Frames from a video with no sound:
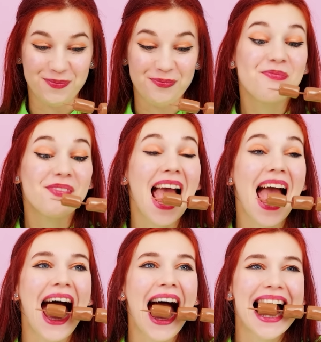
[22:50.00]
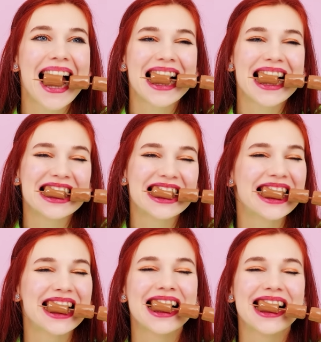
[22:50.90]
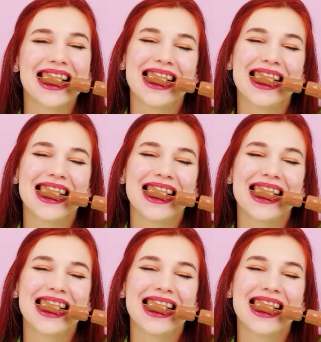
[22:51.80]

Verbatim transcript: It's a chocolate dream.